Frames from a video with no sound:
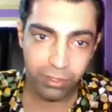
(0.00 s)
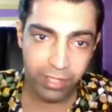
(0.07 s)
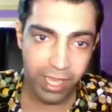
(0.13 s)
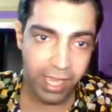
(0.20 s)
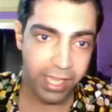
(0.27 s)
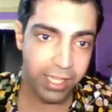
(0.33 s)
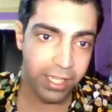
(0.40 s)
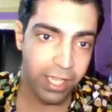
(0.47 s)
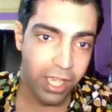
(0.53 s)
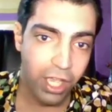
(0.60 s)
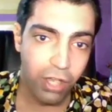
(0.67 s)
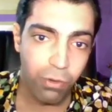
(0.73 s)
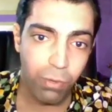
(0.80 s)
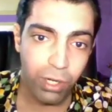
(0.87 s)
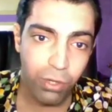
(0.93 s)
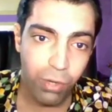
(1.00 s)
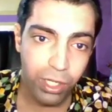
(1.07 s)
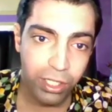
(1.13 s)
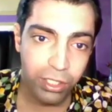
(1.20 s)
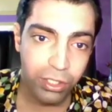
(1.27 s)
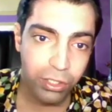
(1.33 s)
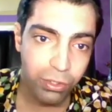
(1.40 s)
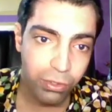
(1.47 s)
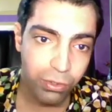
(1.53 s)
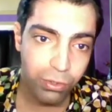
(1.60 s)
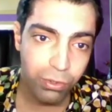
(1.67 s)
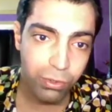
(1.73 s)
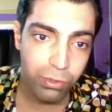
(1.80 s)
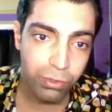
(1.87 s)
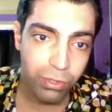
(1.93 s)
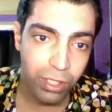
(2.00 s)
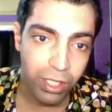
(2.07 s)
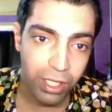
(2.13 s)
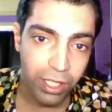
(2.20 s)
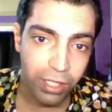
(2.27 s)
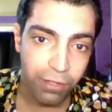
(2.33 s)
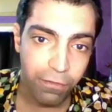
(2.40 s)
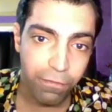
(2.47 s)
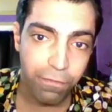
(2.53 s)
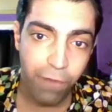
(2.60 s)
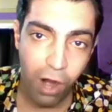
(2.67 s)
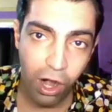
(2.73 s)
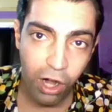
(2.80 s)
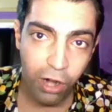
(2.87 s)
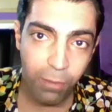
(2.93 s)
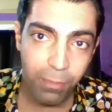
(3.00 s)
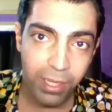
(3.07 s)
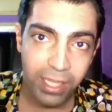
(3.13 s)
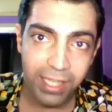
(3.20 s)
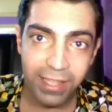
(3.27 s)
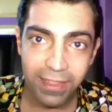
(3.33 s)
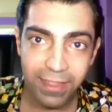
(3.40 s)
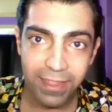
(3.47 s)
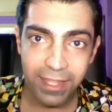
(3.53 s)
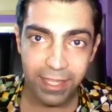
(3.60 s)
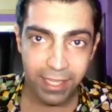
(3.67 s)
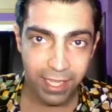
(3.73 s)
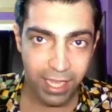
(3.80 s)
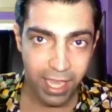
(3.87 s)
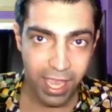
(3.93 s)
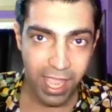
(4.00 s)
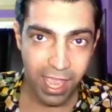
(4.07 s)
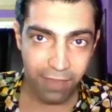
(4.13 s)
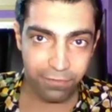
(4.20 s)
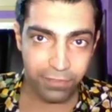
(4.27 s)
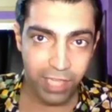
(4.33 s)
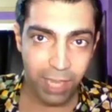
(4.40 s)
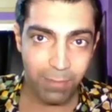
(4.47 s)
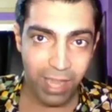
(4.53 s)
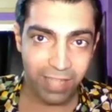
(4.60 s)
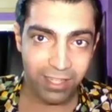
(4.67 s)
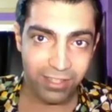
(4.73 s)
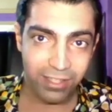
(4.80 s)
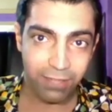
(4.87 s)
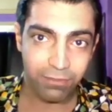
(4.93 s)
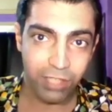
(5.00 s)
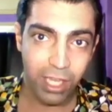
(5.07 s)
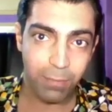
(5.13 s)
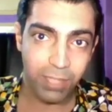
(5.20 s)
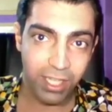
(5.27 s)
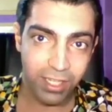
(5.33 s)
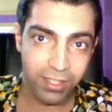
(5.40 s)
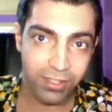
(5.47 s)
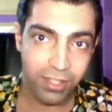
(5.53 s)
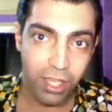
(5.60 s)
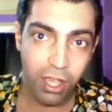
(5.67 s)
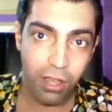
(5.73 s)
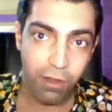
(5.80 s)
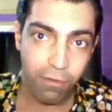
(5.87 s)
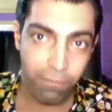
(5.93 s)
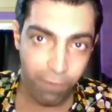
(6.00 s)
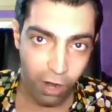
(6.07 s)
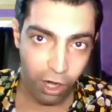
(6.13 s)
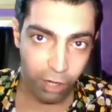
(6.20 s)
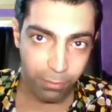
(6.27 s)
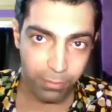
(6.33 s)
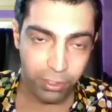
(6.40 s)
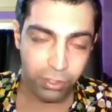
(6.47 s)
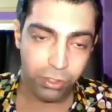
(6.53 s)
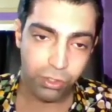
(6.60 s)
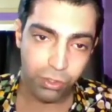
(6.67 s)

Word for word: Today we're going to uh, farm in the F T M and S F T M X farm.